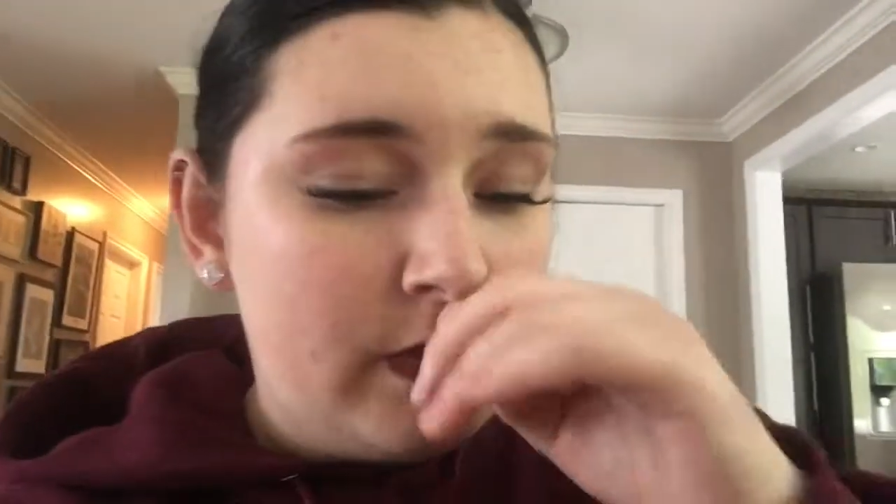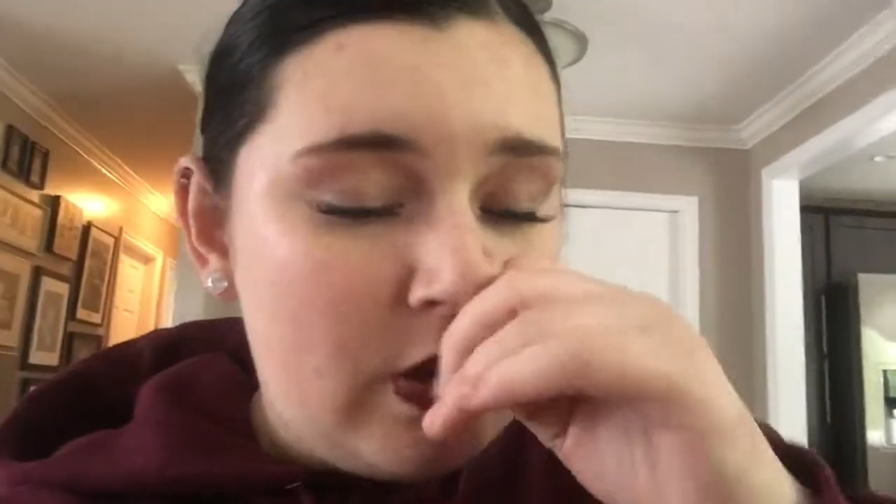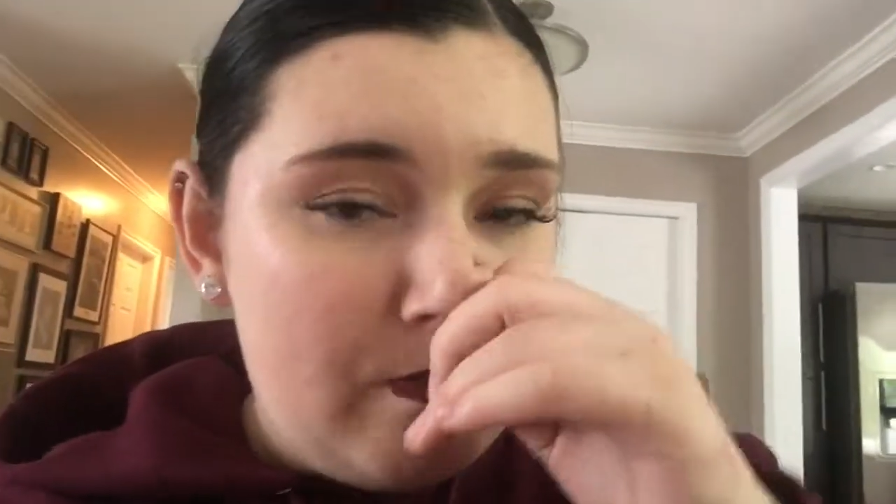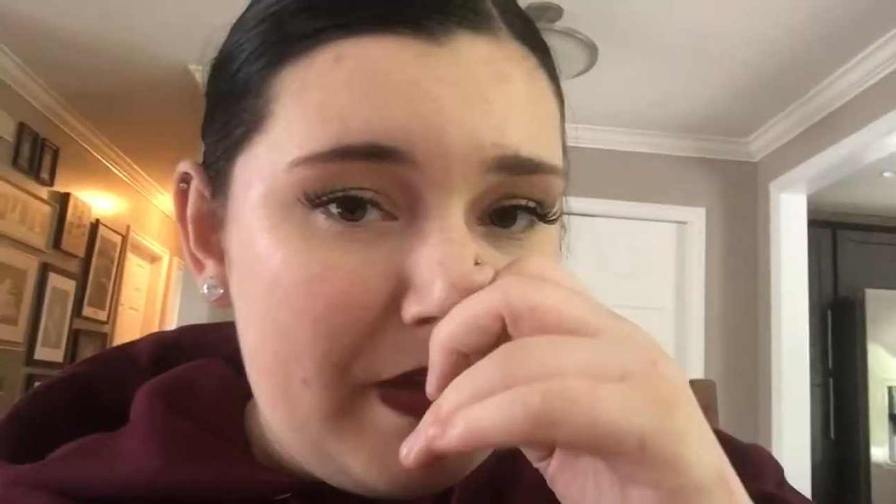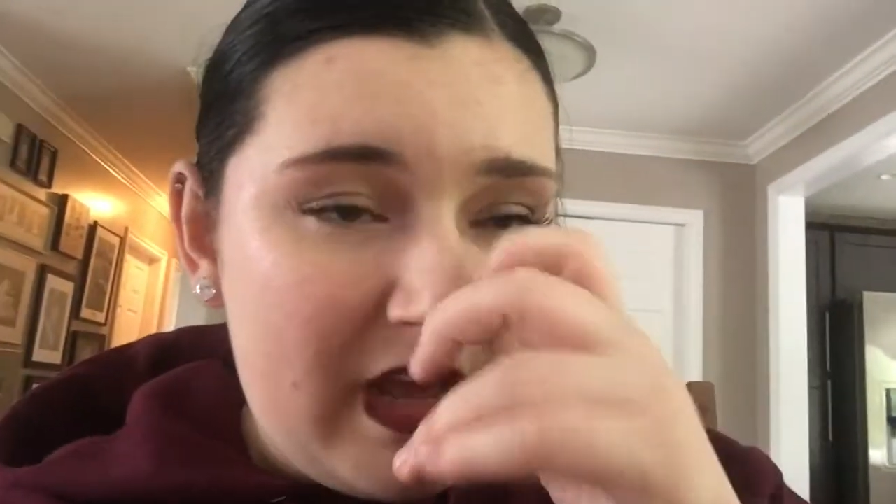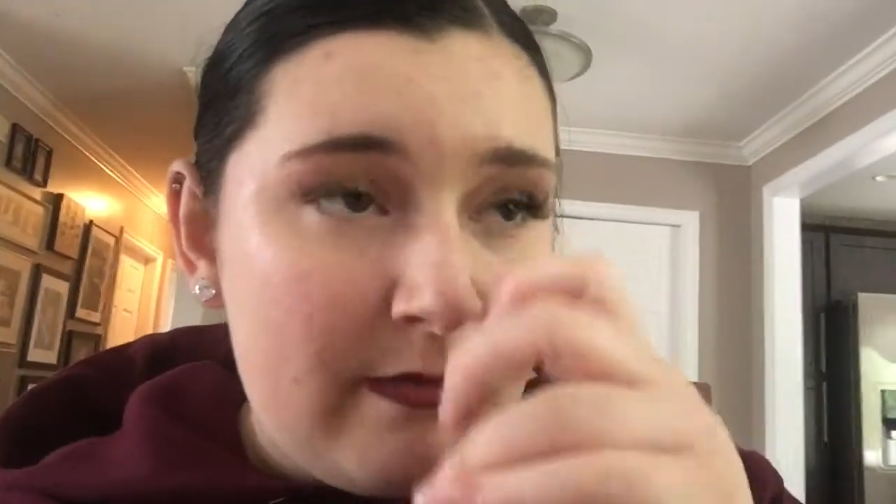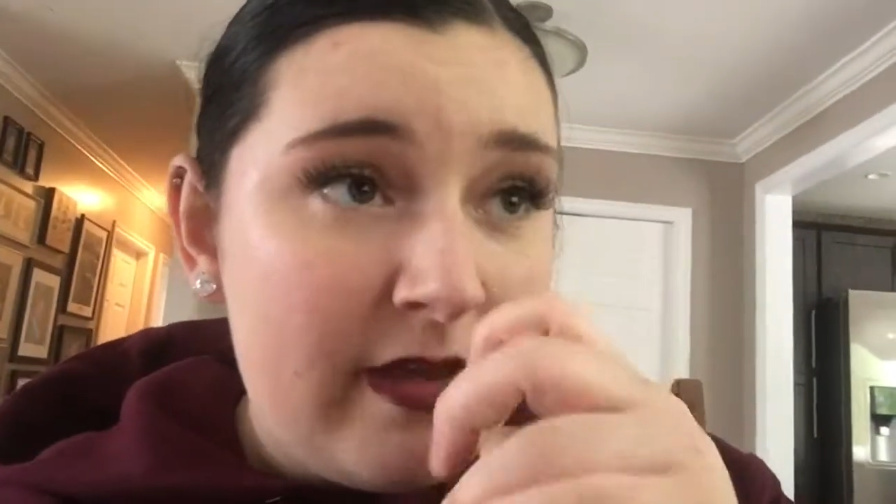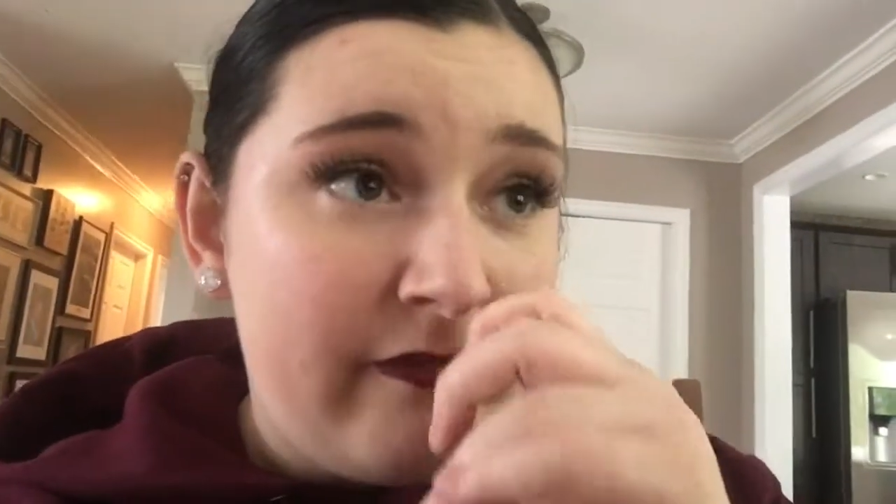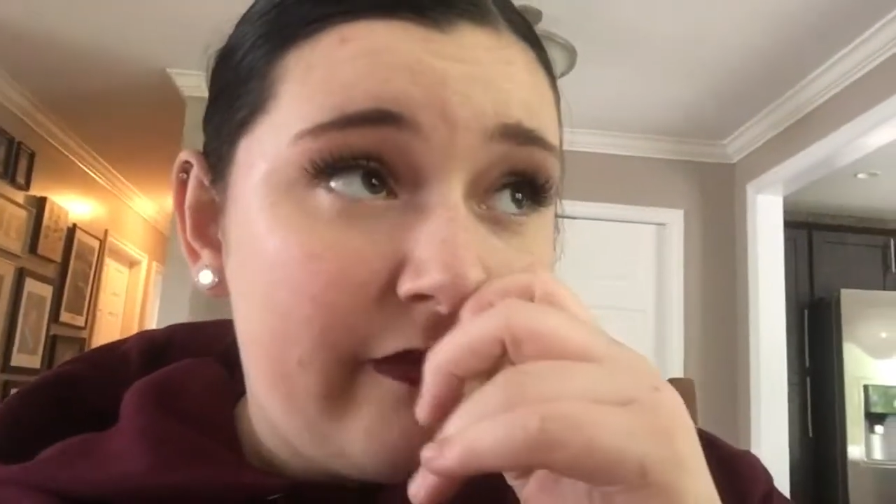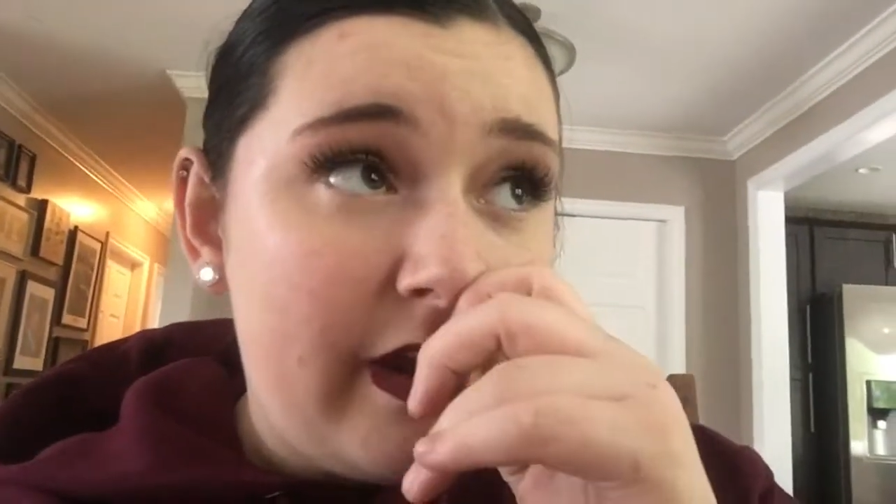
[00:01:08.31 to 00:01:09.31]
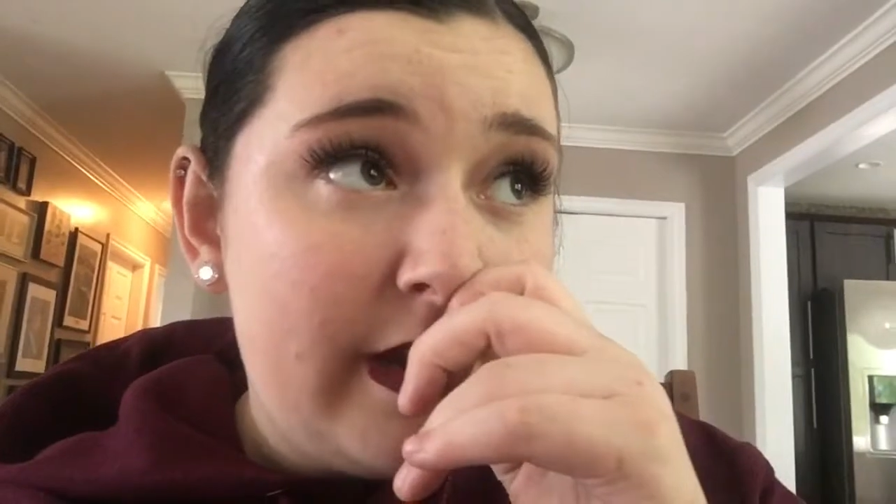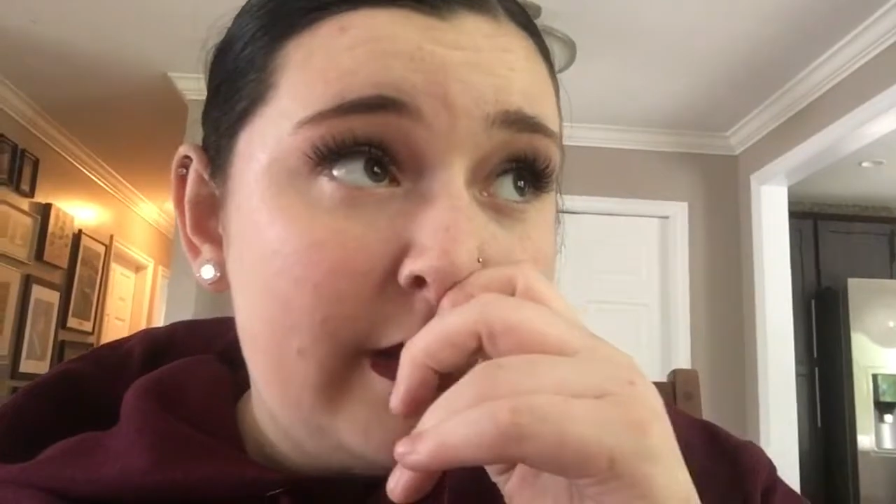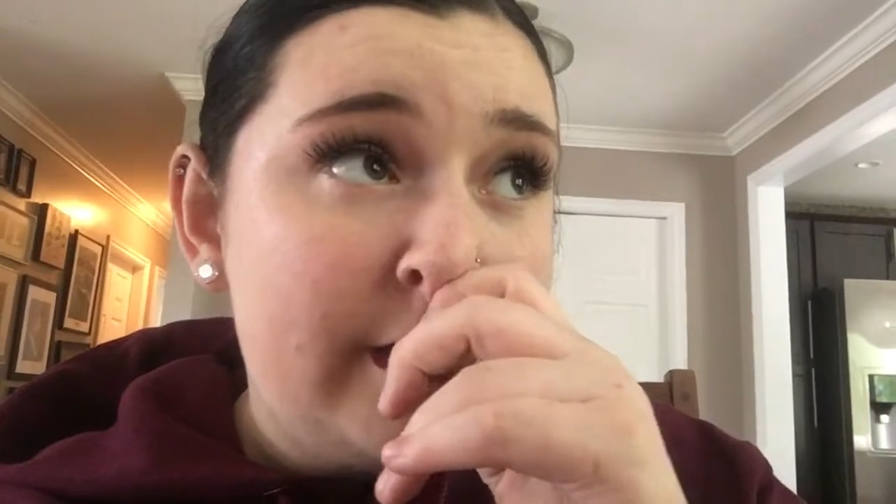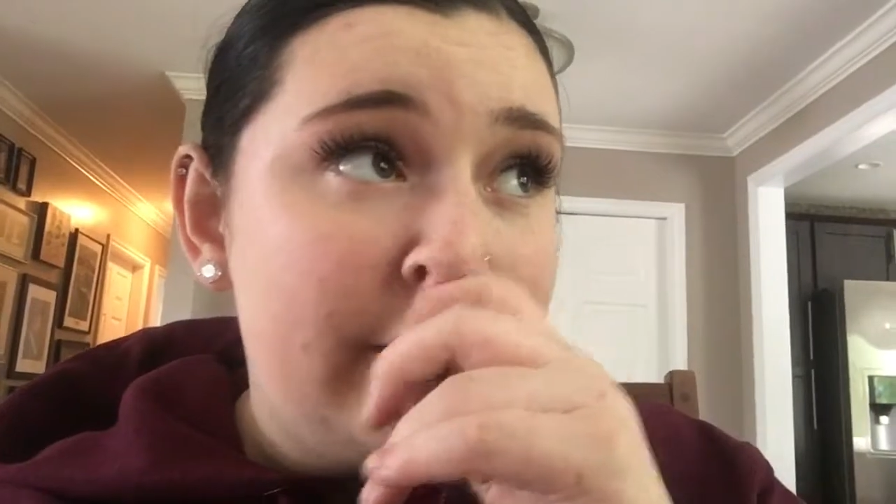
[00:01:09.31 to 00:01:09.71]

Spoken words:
go pick up my friend